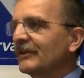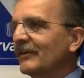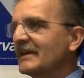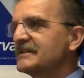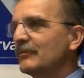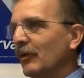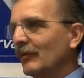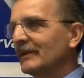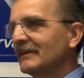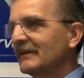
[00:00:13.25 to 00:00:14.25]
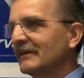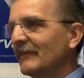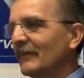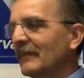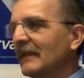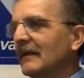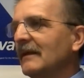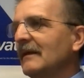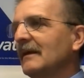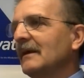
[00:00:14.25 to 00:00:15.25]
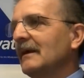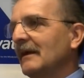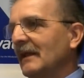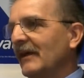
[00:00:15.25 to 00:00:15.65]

and raised in Poland. I